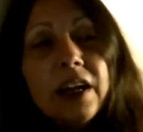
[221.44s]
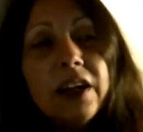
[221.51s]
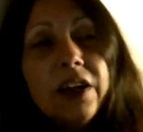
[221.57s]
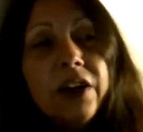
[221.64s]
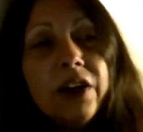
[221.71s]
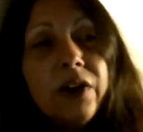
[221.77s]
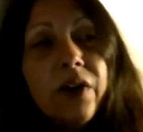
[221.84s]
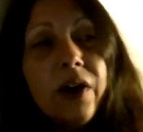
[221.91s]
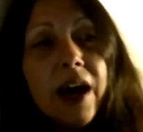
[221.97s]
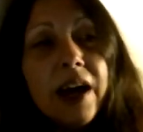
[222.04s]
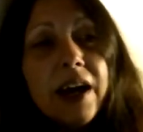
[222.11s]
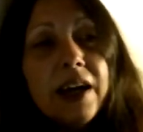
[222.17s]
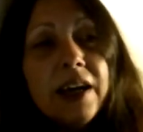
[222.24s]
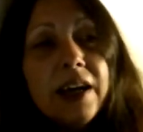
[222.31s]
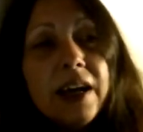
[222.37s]

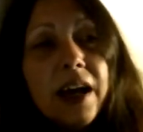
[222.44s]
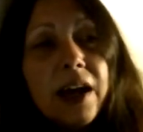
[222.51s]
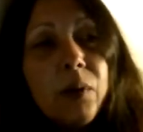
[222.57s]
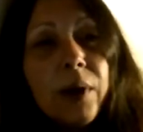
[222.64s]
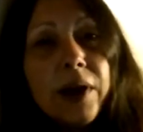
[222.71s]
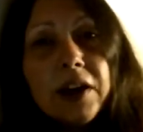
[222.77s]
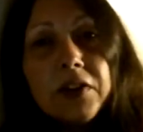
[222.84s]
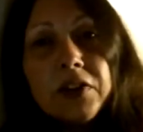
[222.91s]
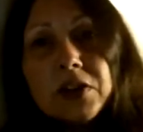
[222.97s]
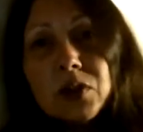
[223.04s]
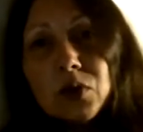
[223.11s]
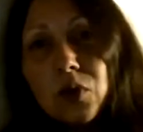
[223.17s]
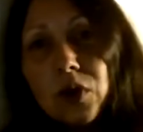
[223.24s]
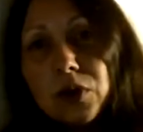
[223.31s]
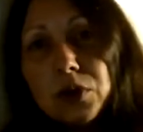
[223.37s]
I went on
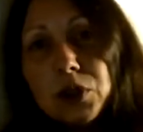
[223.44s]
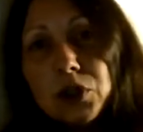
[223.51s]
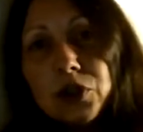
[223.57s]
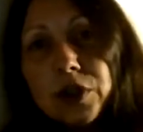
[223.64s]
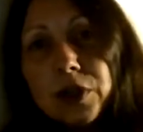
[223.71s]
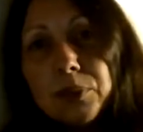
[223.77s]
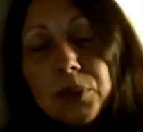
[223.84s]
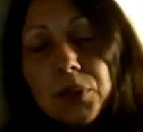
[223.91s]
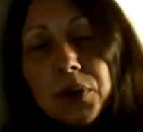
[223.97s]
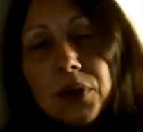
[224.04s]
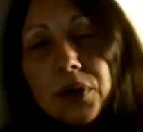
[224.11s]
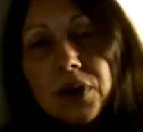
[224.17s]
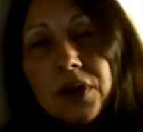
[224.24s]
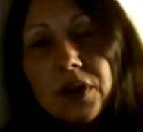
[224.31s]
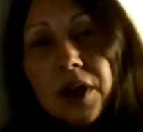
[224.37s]
this road trip
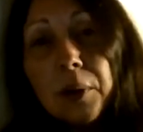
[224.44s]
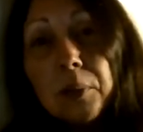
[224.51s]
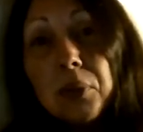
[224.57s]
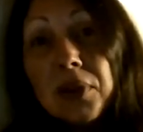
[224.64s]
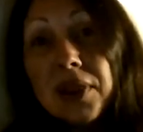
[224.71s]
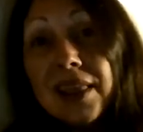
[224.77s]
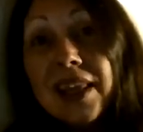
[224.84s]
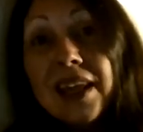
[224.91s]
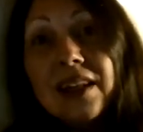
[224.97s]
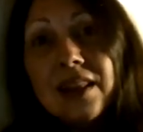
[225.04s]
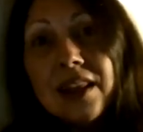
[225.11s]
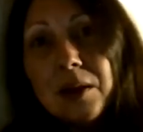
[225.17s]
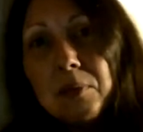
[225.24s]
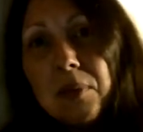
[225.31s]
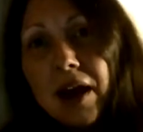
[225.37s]

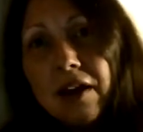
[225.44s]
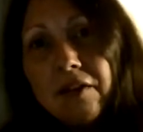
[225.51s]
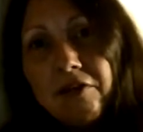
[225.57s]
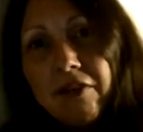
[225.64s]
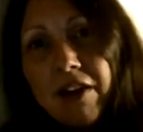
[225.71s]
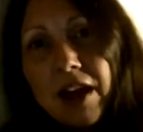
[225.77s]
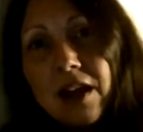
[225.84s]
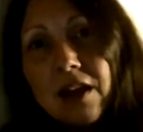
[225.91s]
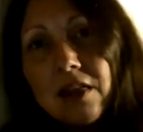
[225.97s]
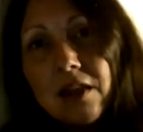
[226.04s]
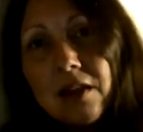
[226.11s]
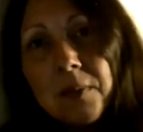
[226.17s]
completely by faith.